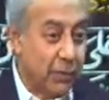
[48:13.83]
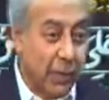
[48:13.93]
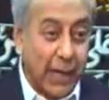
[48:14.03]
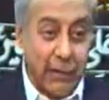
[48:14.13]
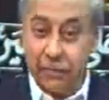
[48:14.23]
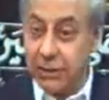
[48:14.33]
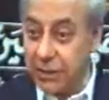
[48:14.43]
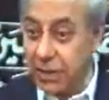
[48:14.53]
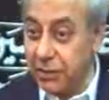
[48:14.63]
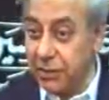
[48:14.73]
when I was
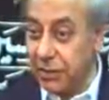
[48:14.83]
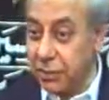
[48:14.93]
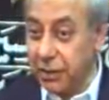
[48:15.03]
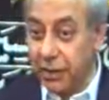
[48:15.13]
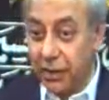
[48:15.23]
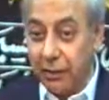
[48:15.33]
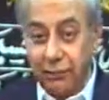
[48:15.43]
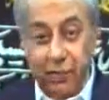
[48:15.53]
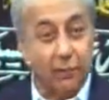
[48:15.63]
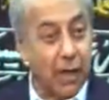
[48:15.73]
discussing the journey
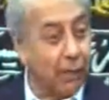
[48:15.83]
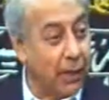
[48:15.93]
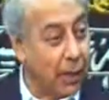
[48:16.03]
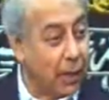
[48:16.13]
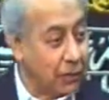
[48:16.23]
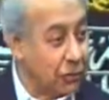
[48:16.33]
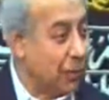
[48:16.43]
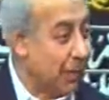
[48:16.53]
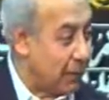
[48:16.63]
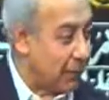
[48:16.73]
from Karbala to
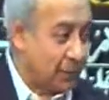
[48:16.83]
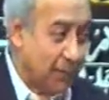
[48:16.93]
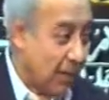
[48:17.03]
Damascus.